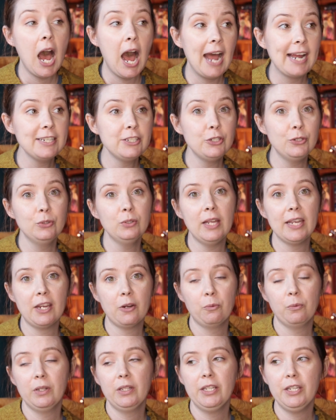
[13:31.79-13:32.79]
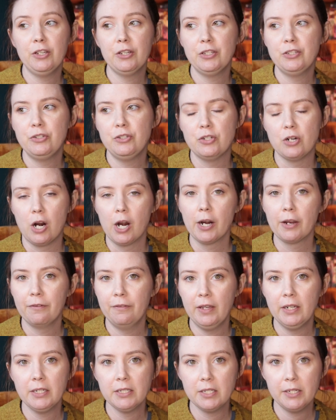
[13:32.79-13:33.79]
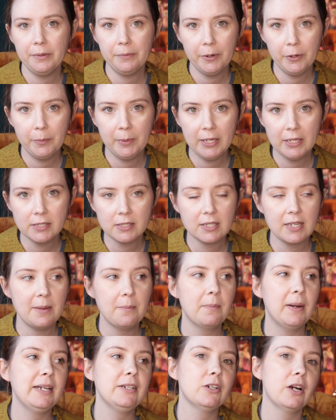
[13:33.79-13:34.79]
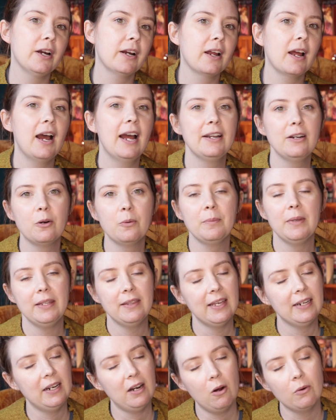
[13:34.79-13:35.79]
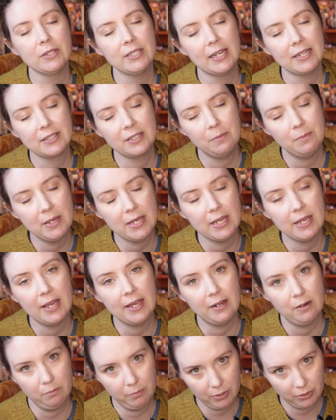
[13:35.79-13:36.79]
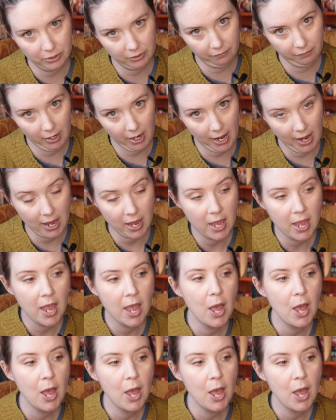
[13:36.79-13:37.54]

I do like a really good dark fantasy romance, and by dark, I don't mean that it always has to be an abusive guy.